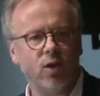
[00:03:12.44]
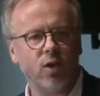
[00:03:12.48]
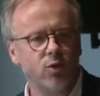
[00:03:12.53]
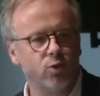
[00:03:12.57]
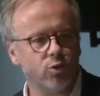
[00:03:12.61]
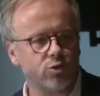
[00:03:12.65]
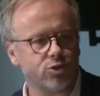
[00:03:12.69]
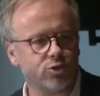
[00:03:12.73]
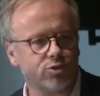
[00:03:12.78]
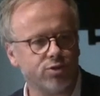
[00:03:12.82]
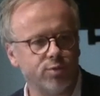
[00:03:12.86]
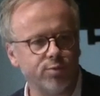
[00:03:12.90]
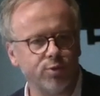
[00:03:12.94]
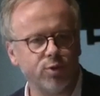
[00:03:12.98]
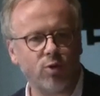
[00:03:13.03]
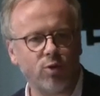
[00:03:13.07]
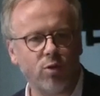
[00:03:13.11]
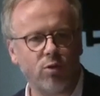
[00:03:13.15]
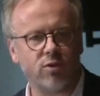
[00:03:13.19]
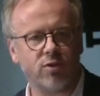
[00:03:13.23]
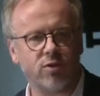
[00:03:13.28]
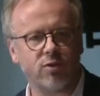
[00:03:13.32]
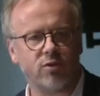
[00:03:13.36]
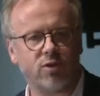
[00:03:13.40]
Your
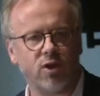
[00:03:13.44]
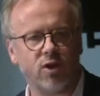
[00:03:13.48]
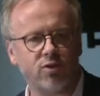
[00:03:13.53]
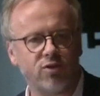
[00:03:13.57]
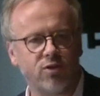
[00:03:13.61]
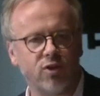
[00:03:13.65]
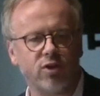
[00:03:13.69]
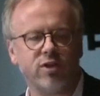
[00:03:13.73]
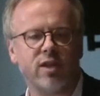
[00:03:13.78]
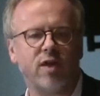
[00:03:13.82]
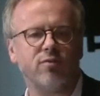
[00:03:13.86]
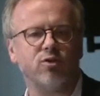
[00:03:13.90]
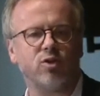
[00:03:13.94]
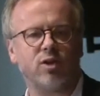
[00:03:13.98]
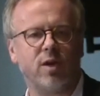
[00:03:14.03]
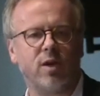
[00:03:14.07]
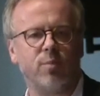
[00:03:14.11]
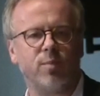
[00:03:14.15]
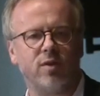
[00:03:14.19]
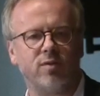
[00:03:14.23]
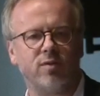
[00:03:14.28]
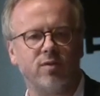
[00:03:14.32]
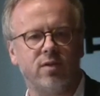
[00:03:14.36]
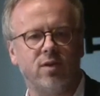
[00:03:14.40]
tribunal does not have the
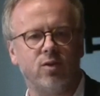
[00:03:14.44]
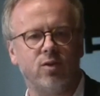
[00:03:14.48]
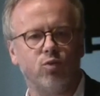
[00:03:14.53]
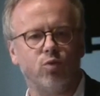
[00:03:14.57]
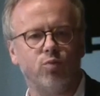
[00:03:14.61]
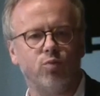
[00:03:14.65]
capacity to